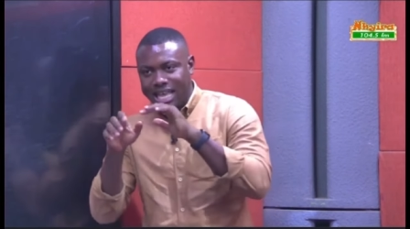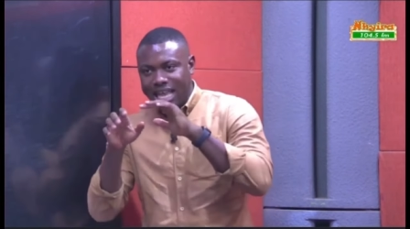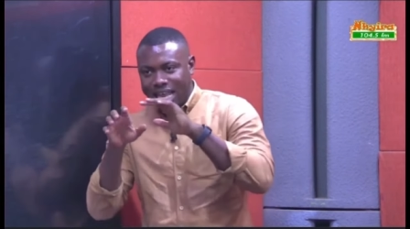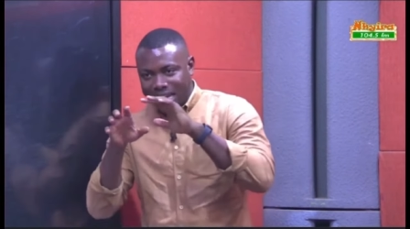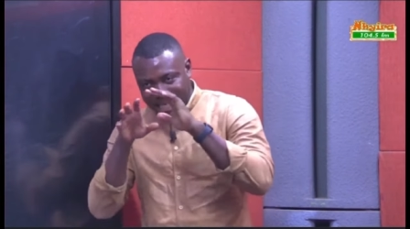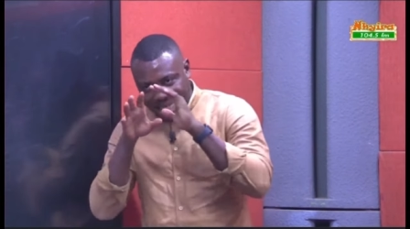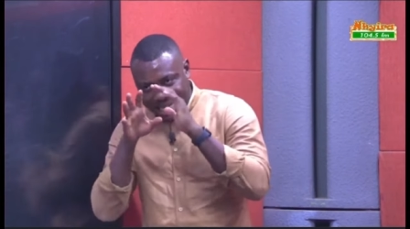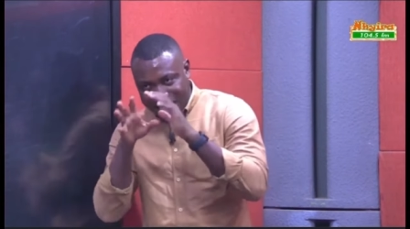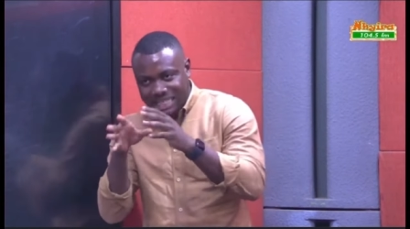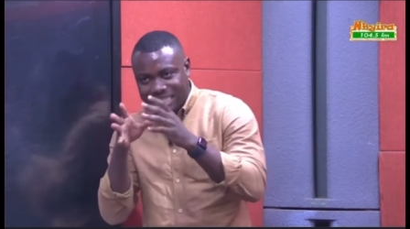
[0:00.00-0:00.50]

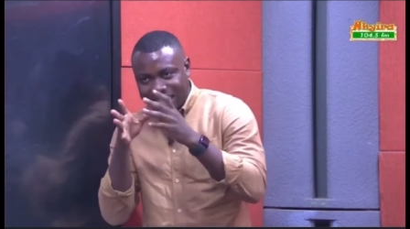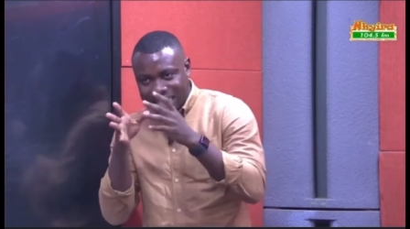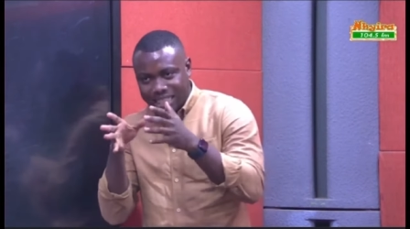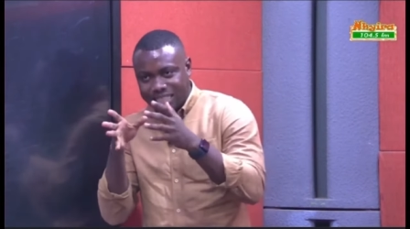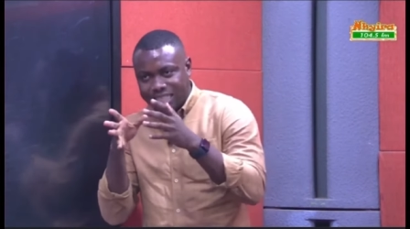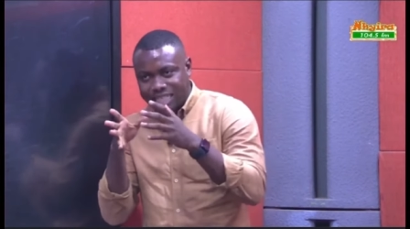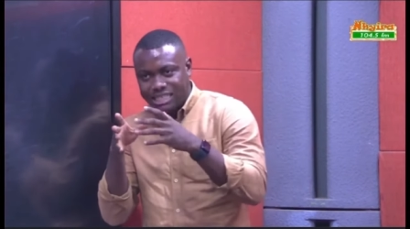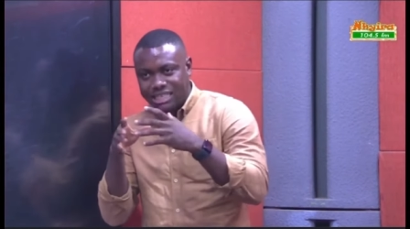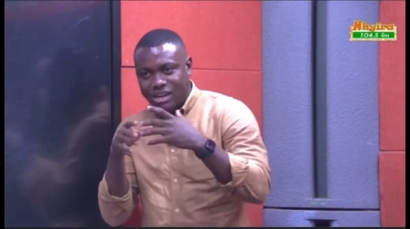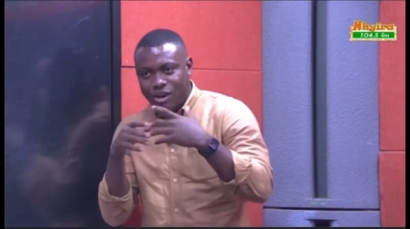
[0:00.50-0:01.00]
This
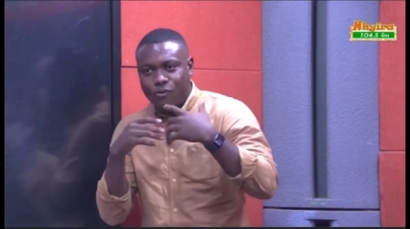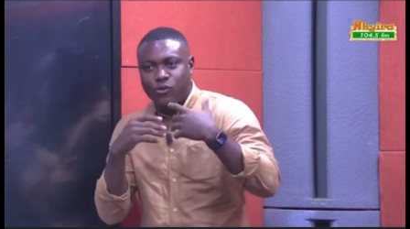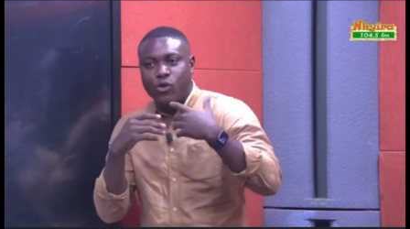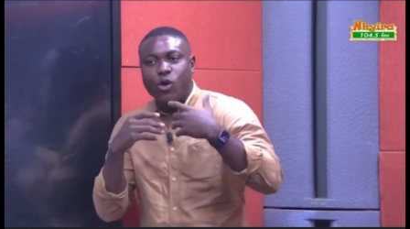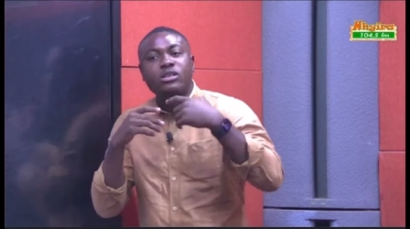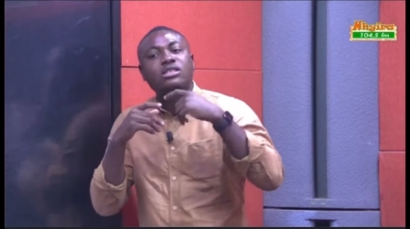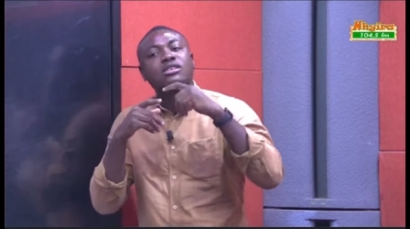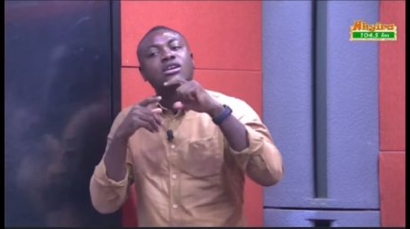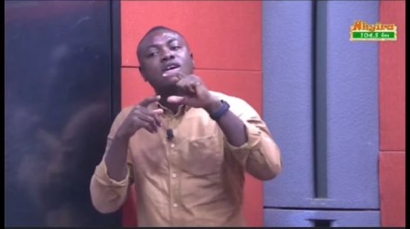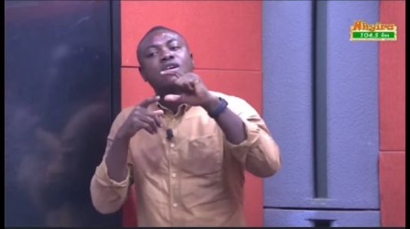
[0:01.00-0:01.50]
is it. Of
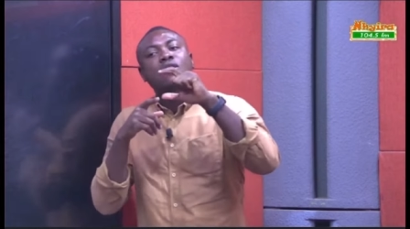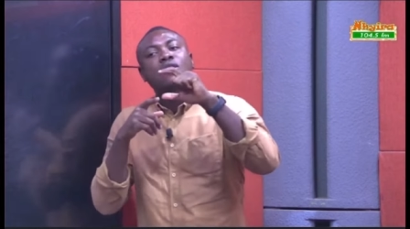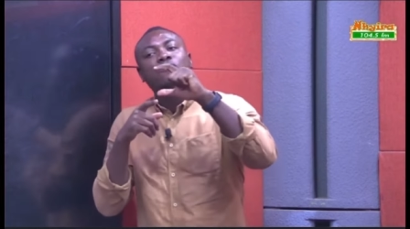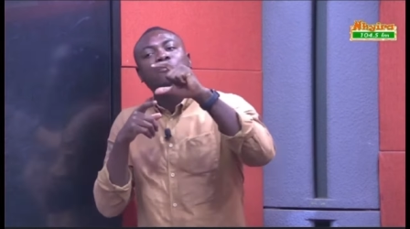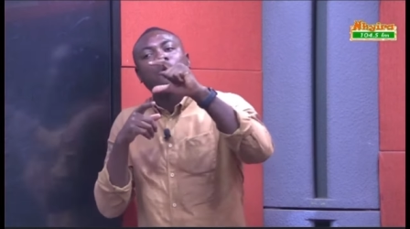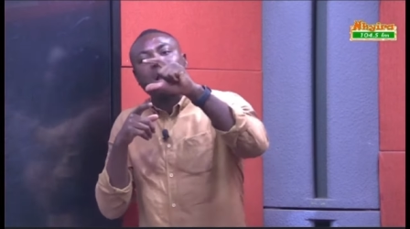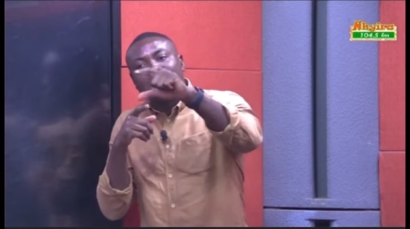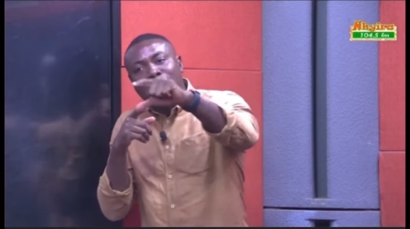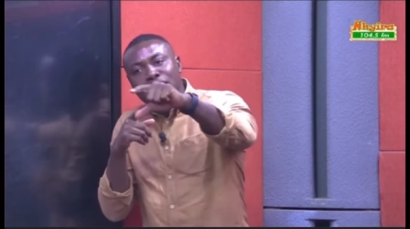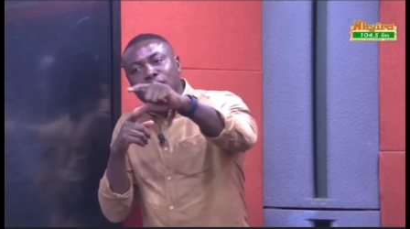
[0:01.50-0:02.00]
course, for
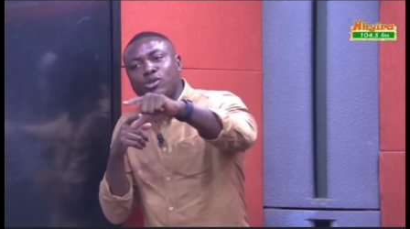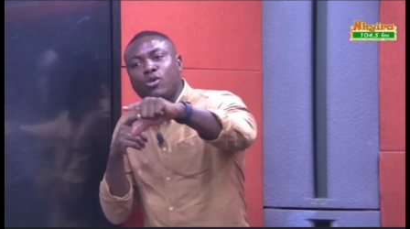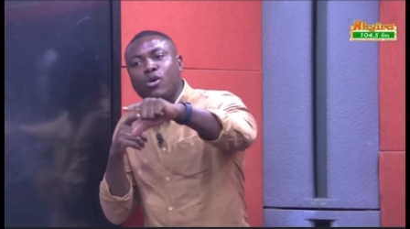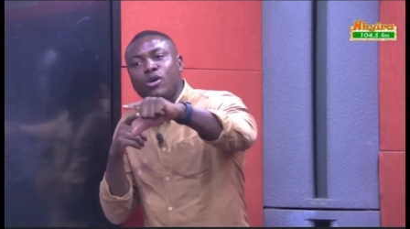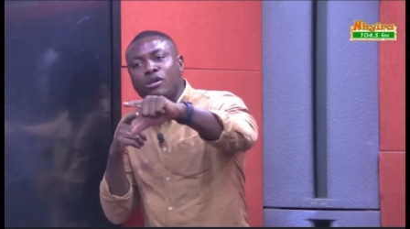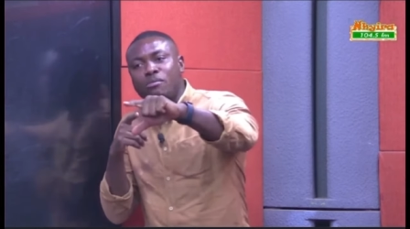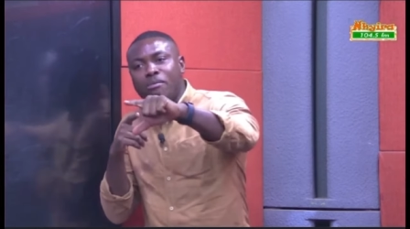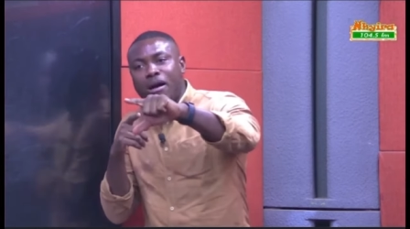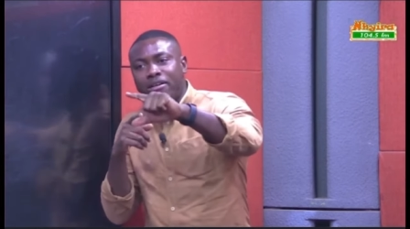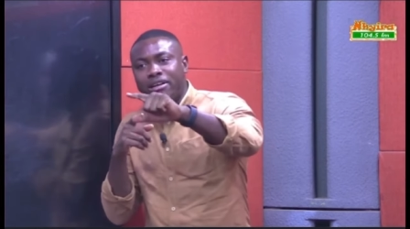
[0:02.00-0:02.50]
Atletico
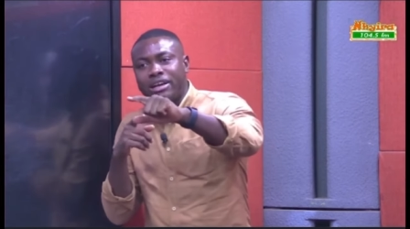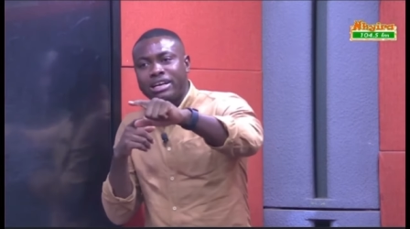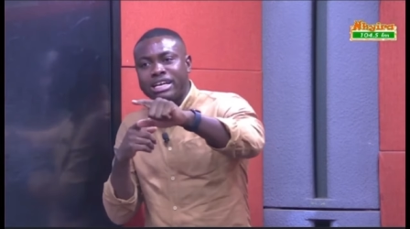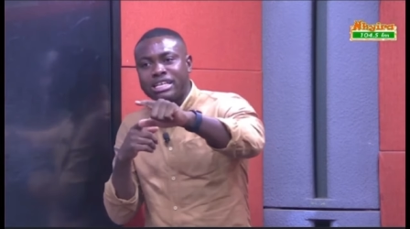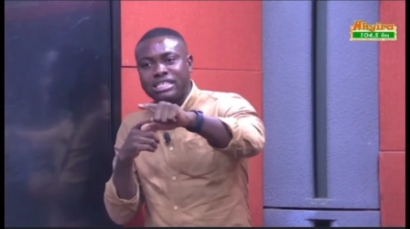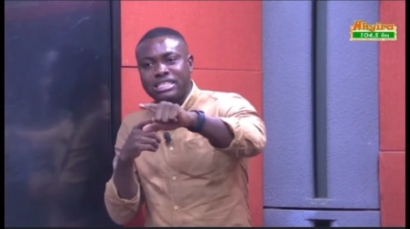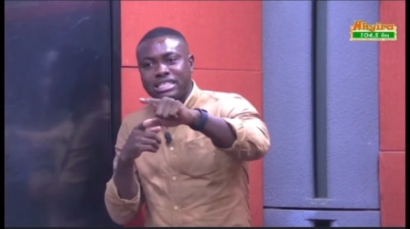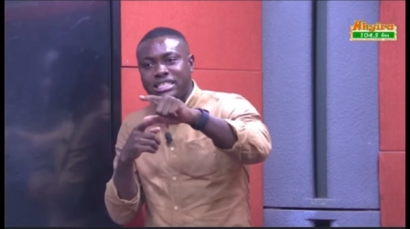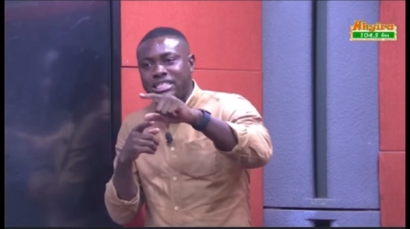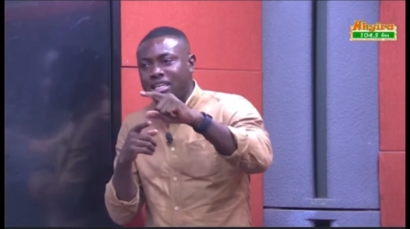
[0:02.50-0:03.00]
Madrid
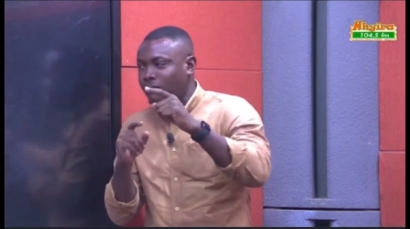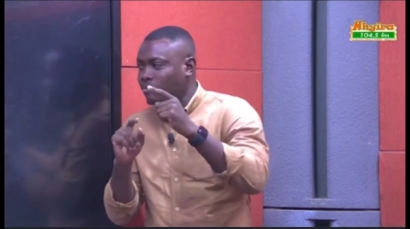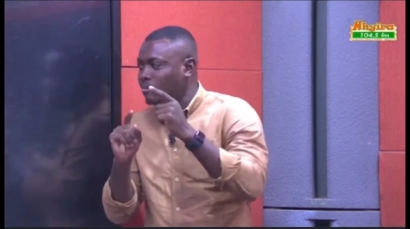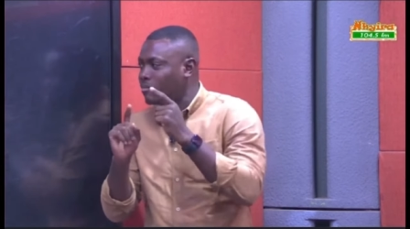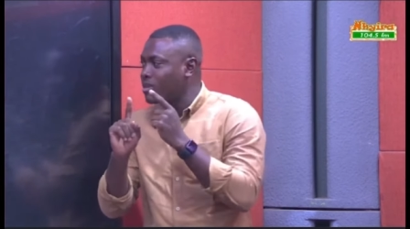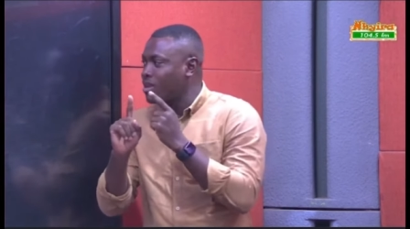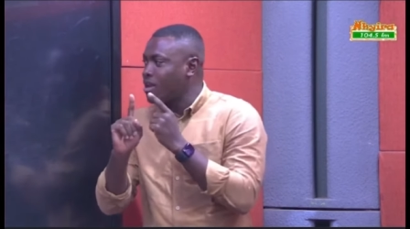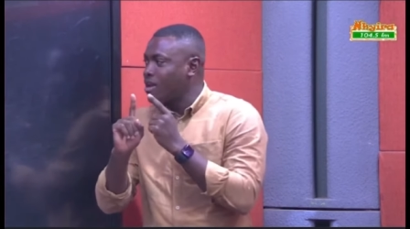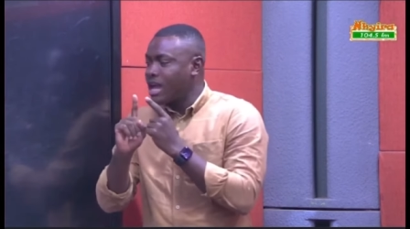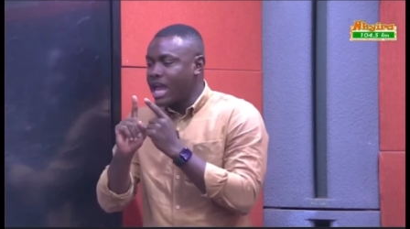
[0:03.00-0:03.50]
this season,
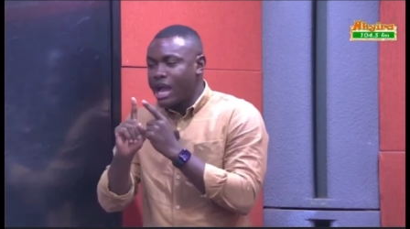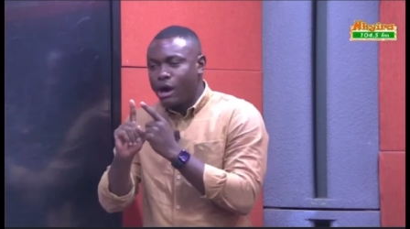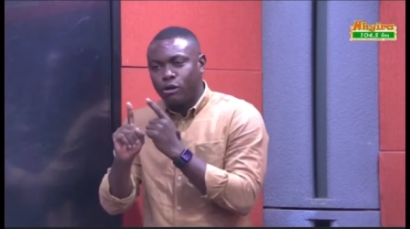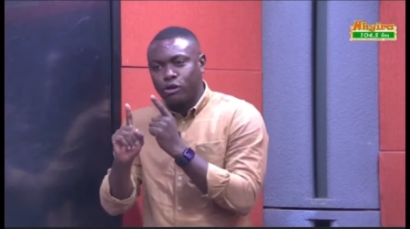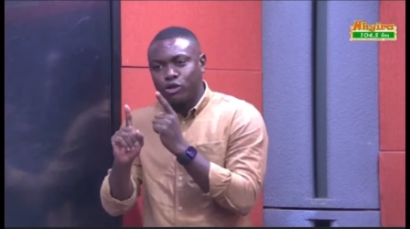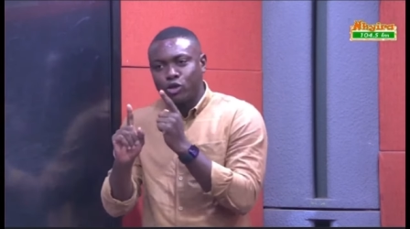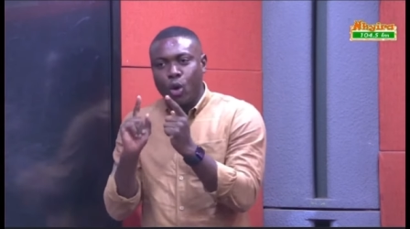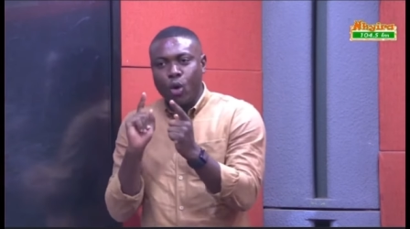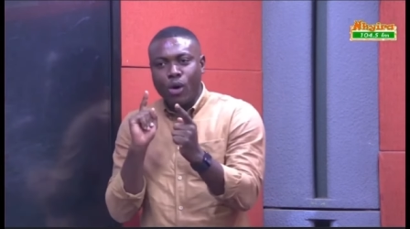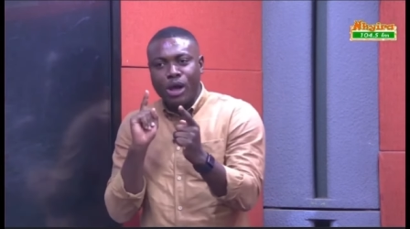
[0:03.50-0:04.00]
El
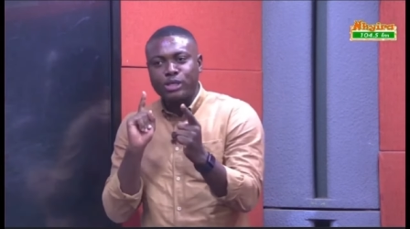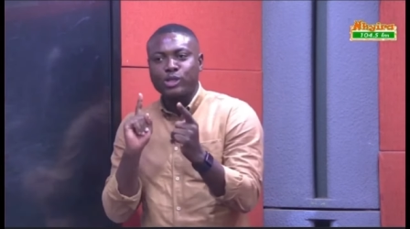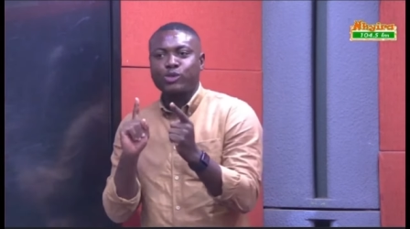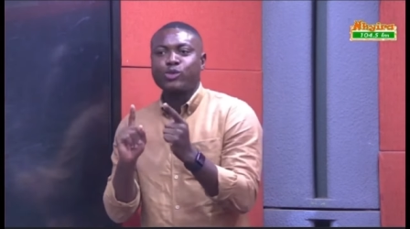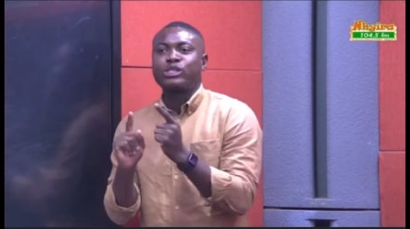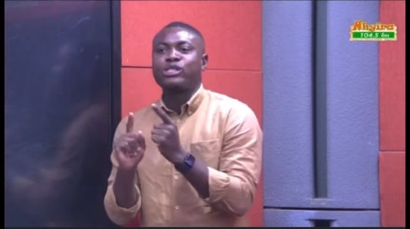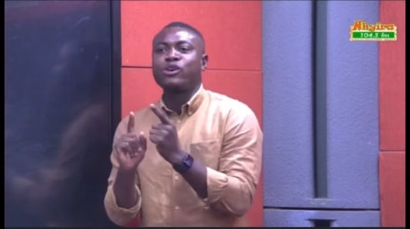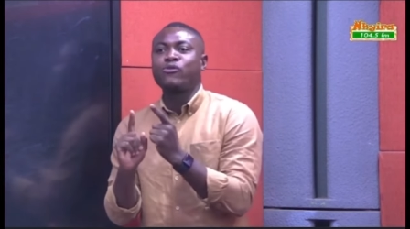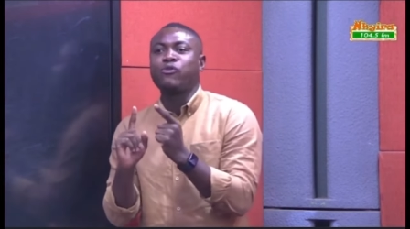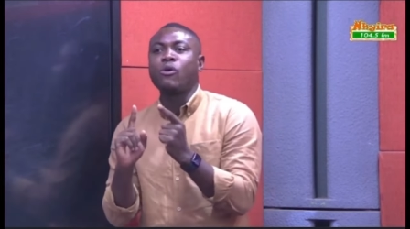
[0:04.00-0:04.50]
Toro is
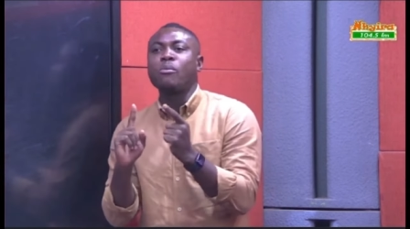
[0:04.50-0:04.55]
switching from